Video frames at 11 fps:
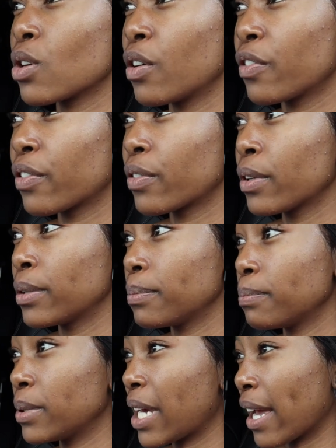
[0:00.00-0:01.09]
of
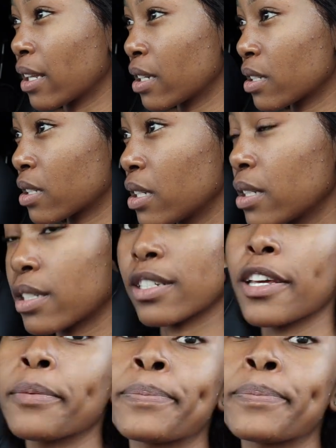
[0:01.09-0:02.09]
behind the scenes. Now.